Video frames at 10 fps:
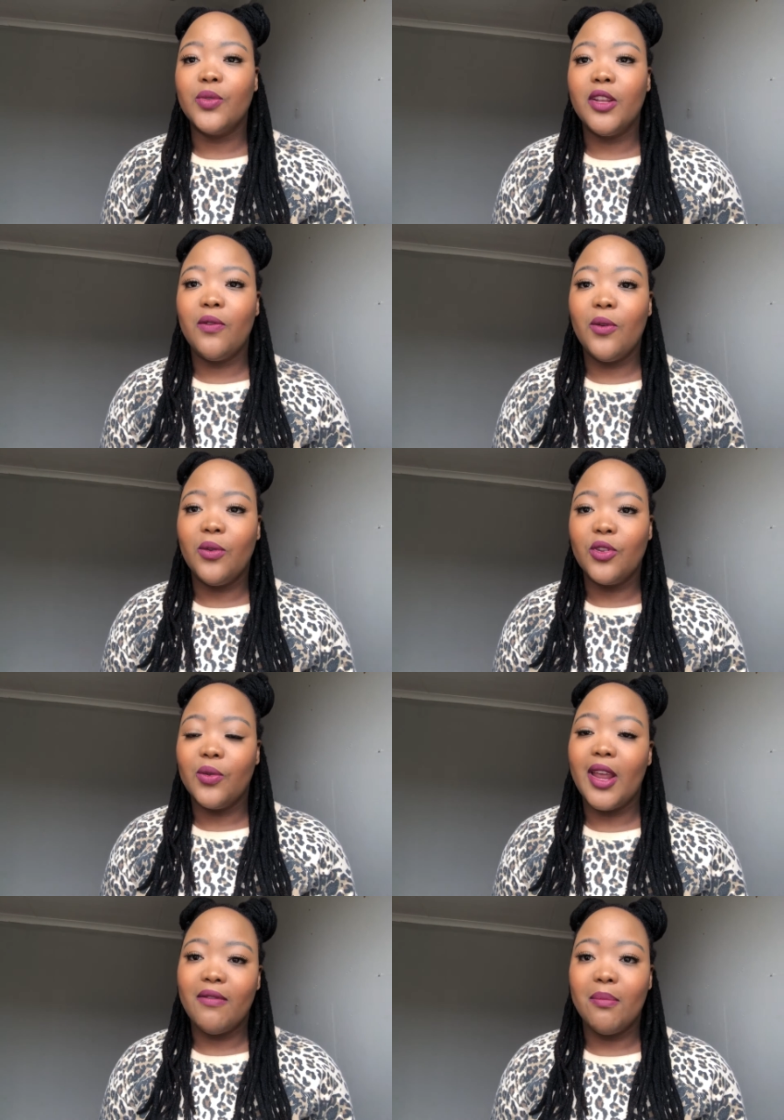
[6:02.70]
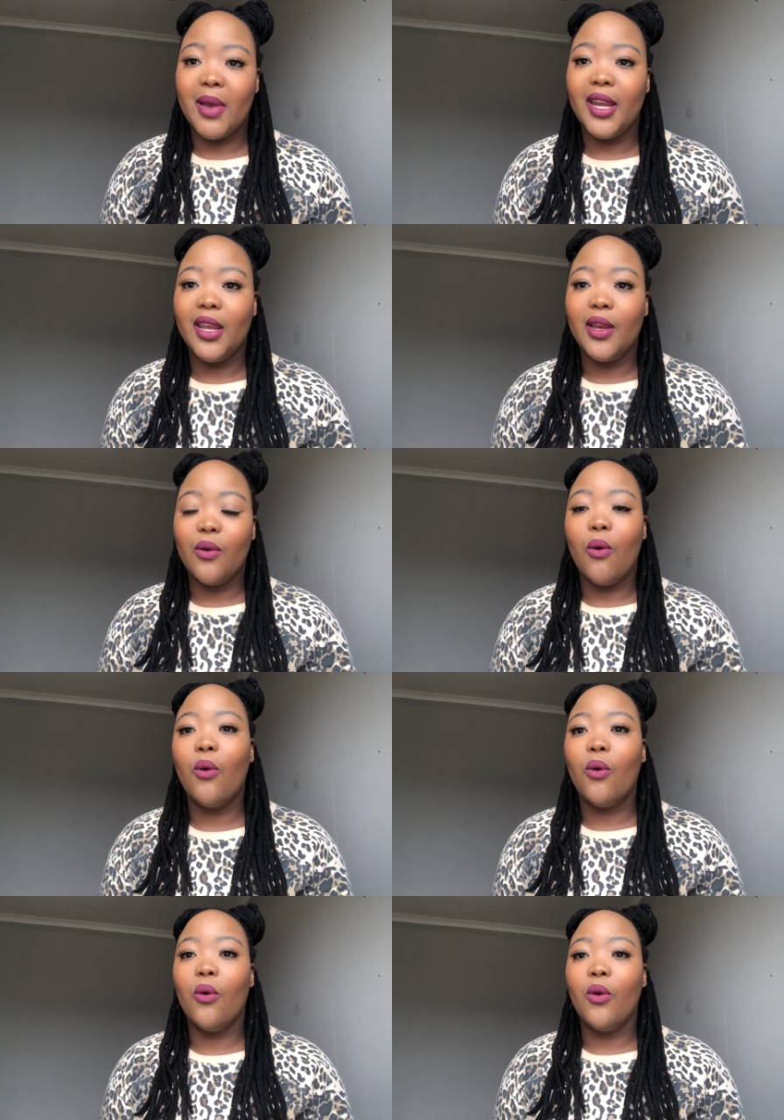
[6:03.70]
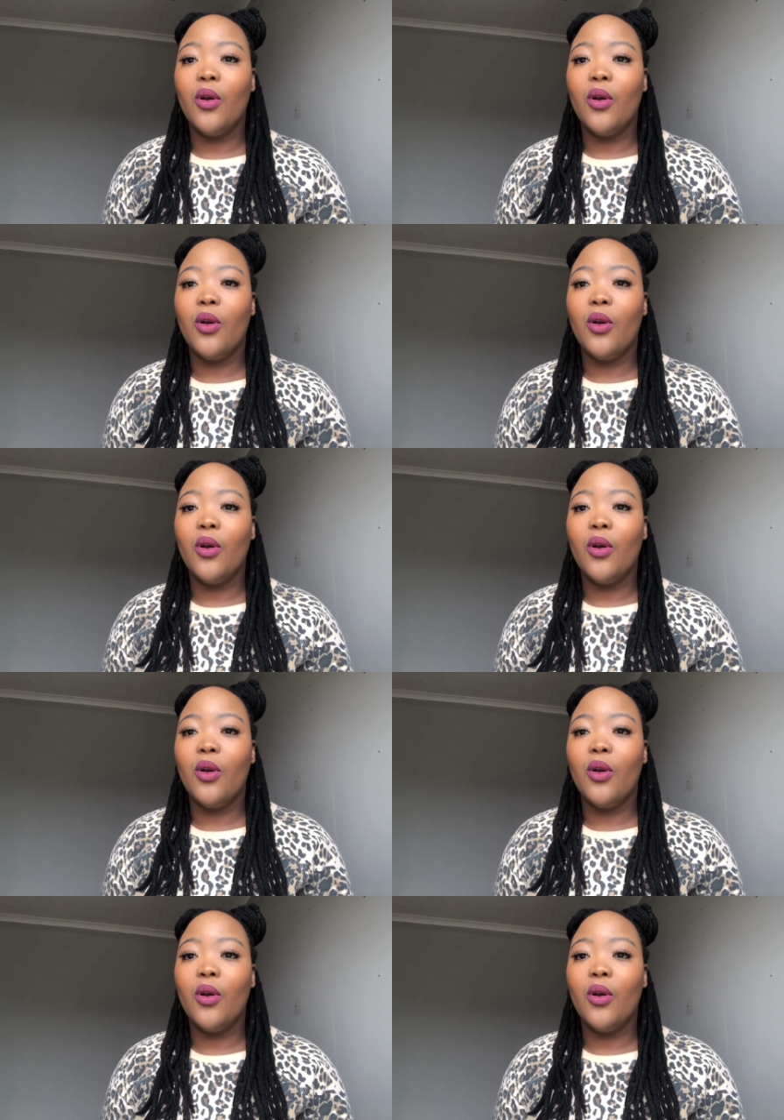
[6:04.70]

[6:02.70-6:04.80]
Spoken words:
it if you don't have the money, or